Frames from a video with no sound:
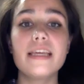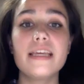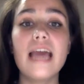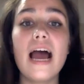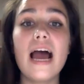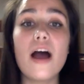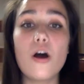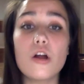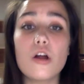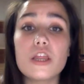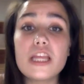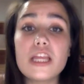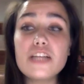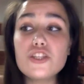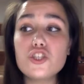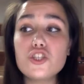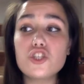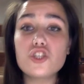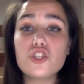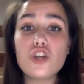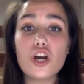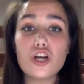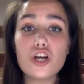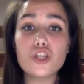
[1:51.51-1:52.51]
Yeah, let's
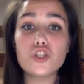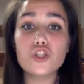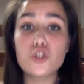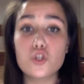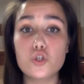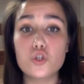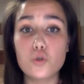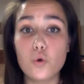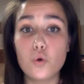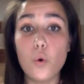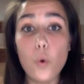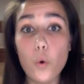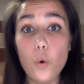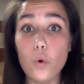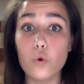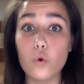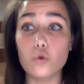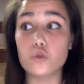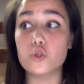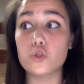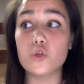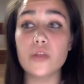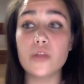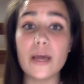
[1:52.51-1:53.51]
start a
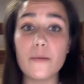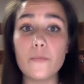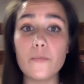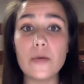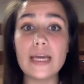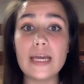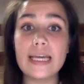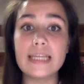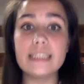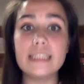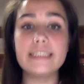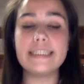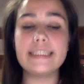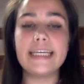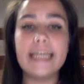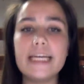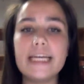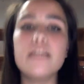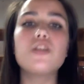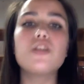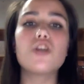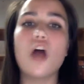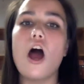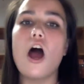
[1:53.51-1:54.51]
school so that we can
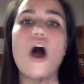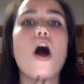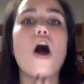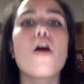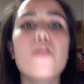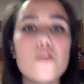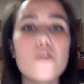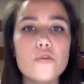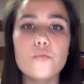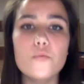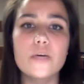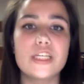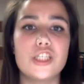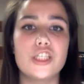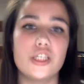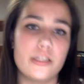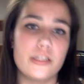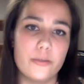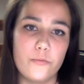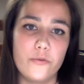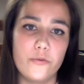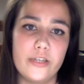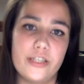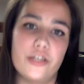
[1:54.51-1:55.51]
teach other witches
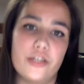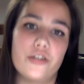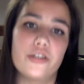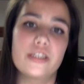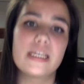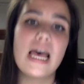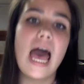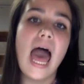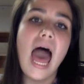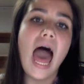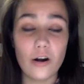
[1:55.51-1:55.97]
and wizards